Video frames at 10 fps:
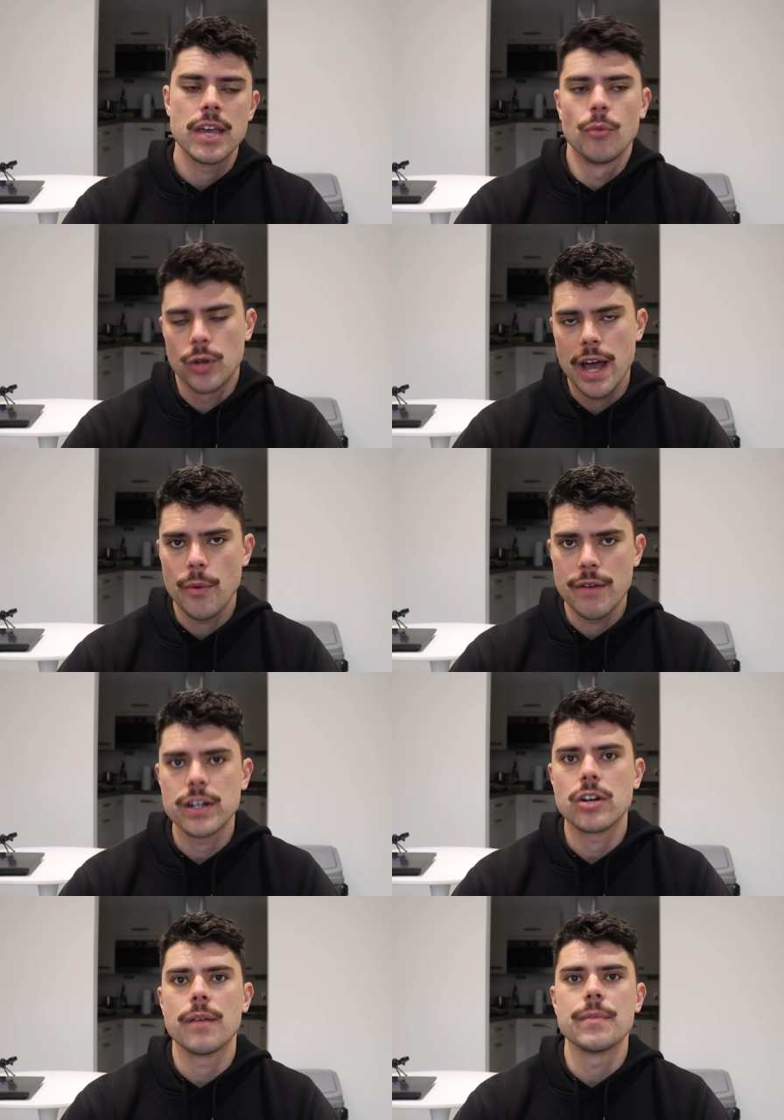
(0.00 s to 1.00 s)
It would,
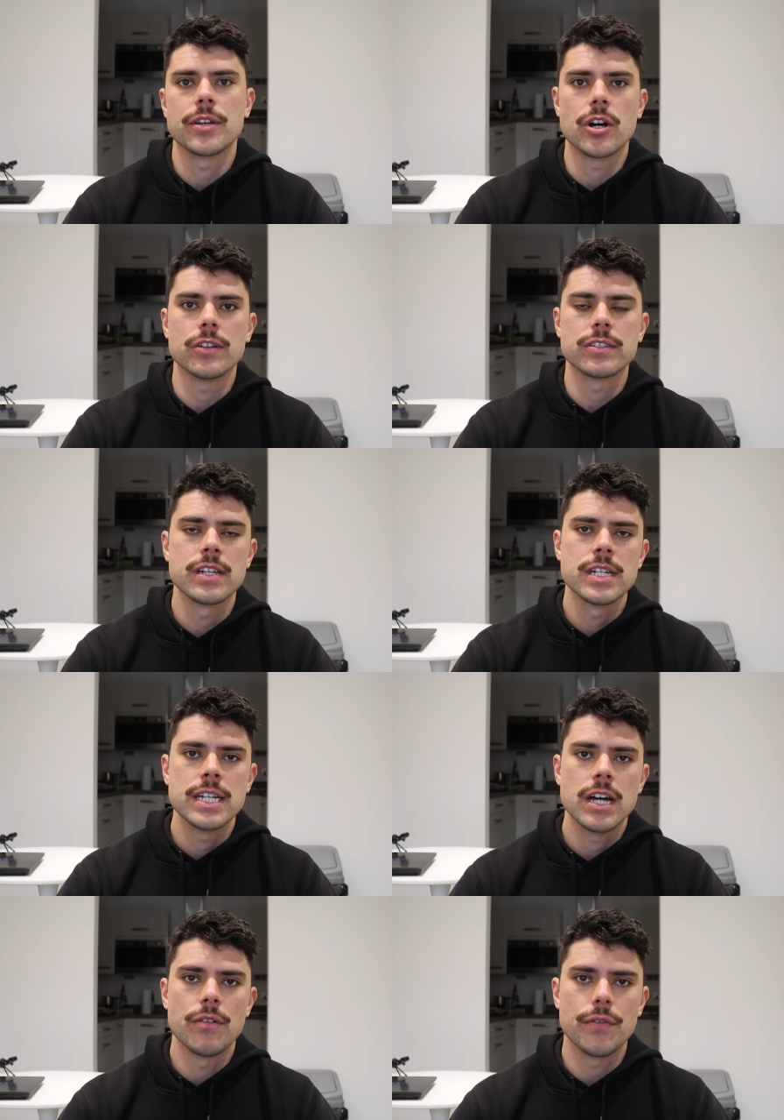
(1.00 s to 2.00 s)
however, come at the cost
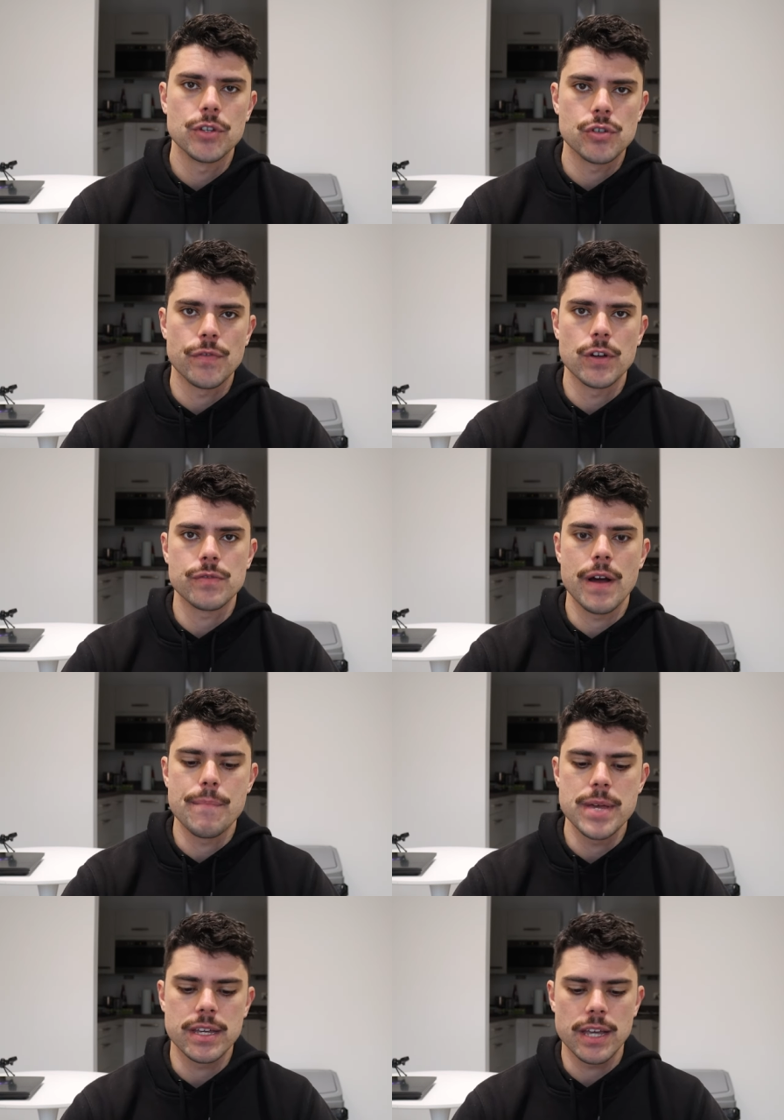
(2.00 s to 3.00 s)
of a future first
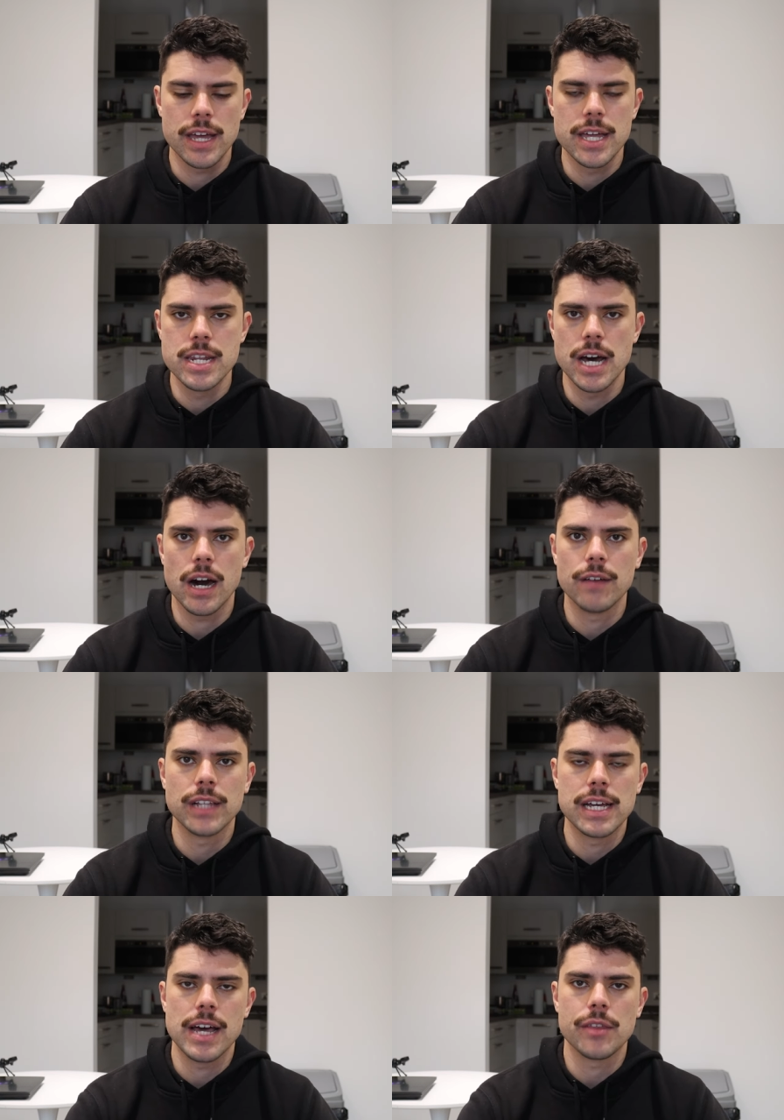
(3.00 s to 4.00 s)
round pick, and uh, I've
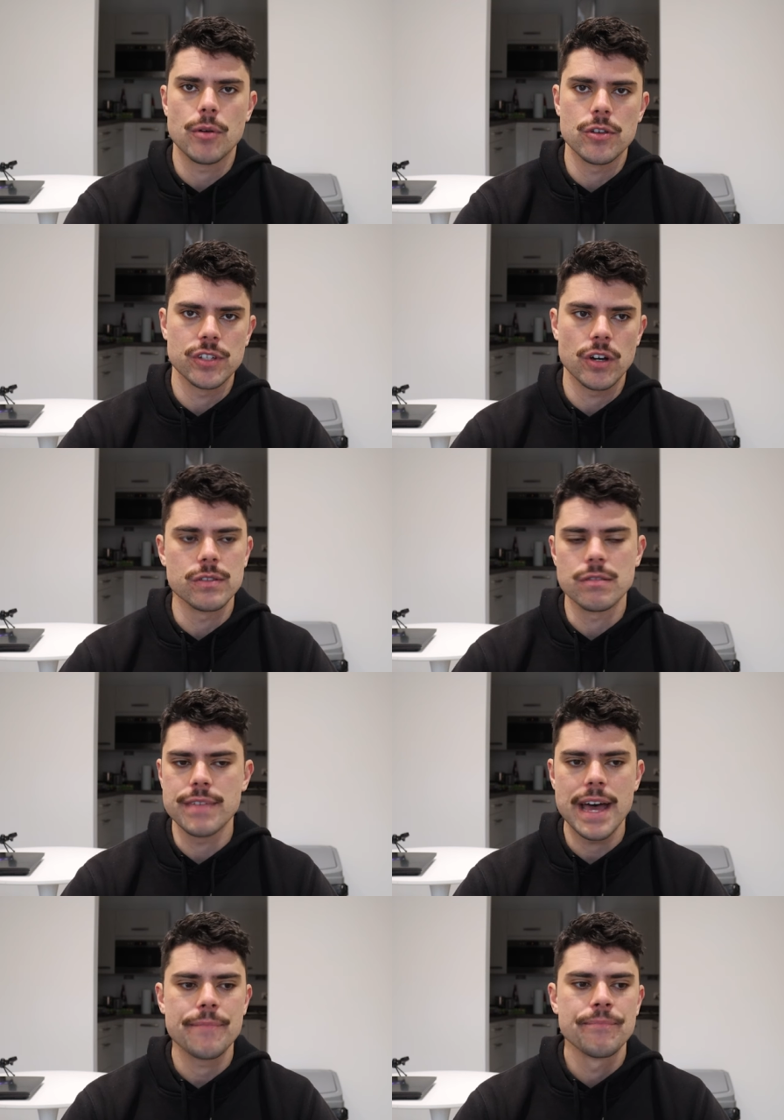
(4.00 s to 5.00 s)
laid out the pros and cons of
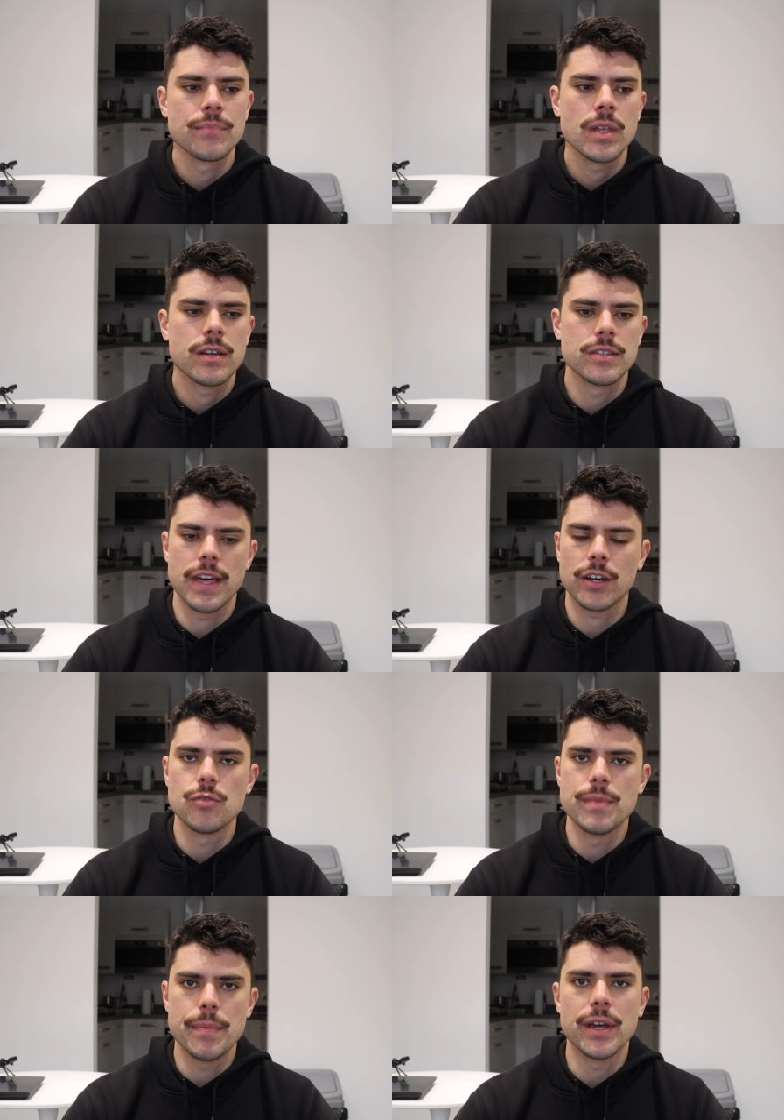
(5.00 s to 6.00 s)
that because that
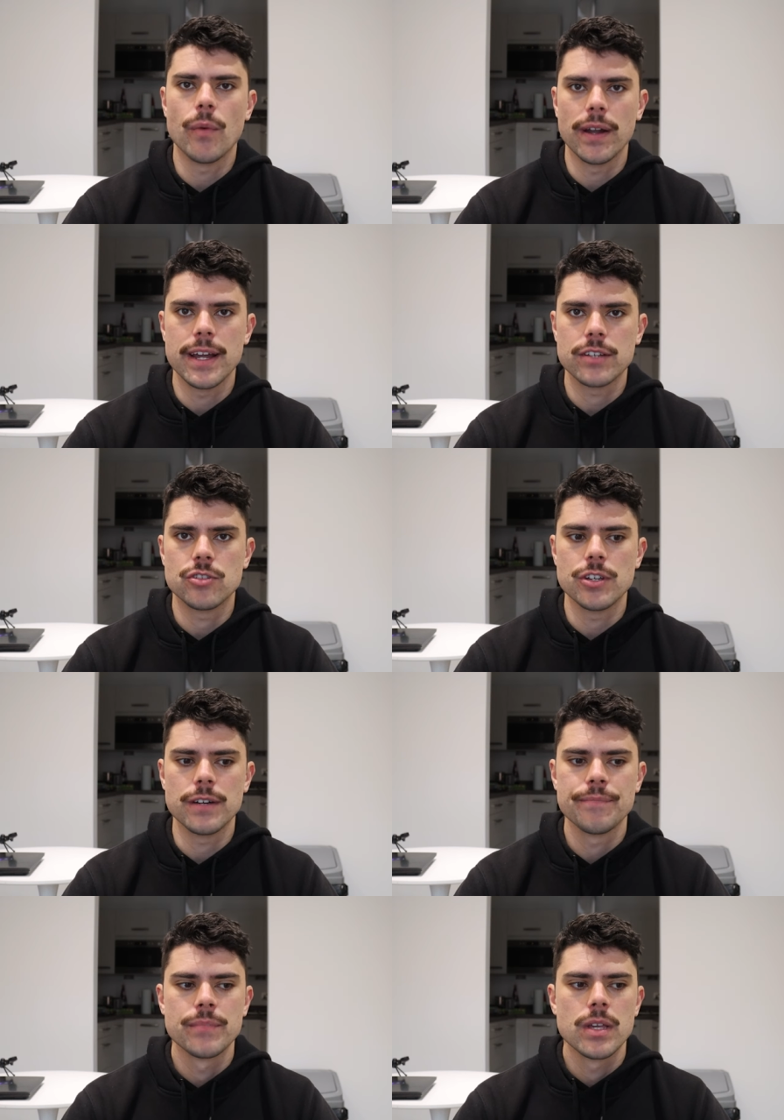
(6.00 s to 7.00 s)
could be pick one next year.